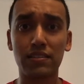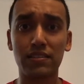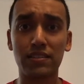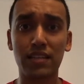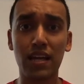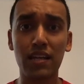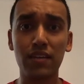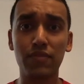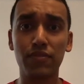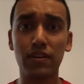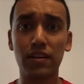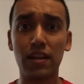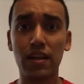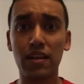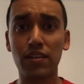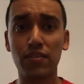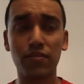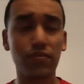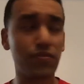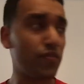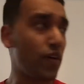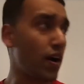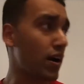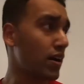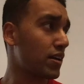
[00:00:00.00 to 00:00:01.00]
Is that even any
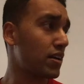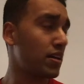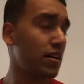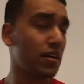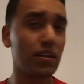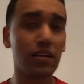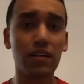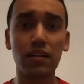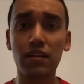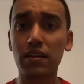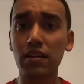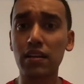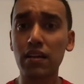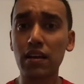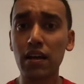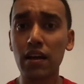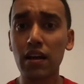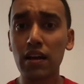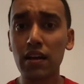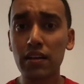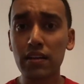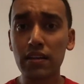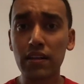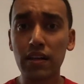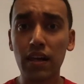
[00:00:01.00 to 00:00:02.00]
fucking...
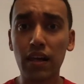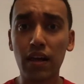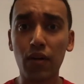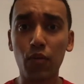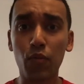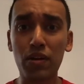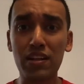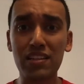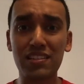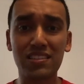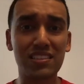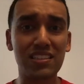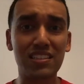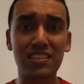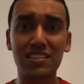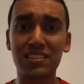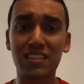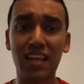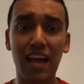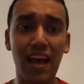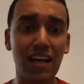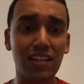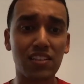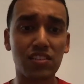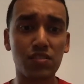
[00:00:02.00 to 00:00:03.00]
What is this
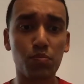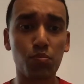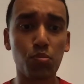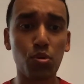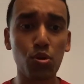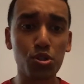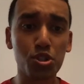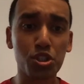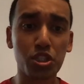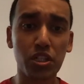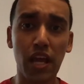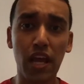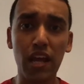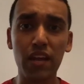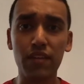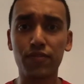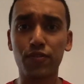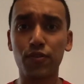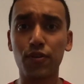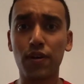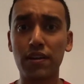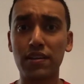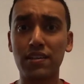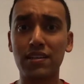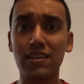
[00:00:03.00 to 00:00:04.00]
stats? Bullshit. eight
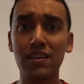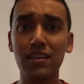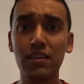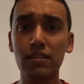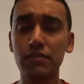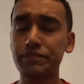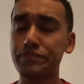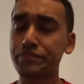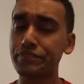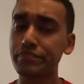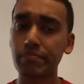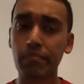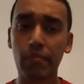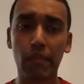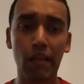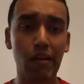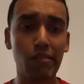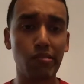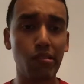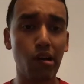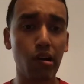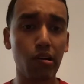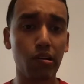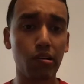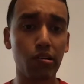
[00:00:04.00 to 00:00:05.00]
for eighteen?
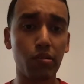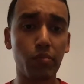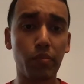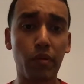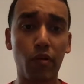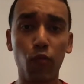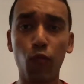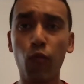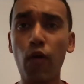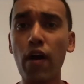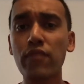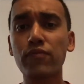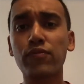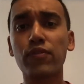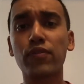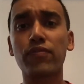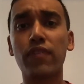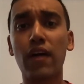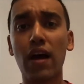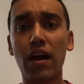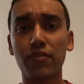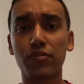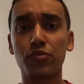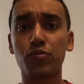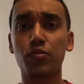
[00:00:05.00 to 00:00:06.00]
Not good, man. one for
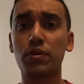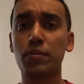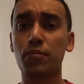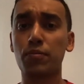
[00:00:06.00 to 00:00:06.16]
five, three